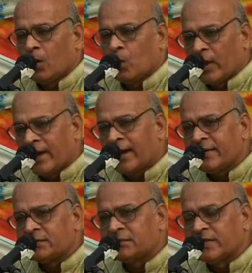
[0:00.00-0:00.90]
When
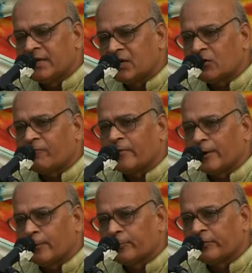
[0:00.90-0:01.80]
I think of
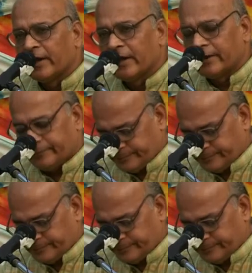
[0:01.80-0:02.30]
Ayodhya,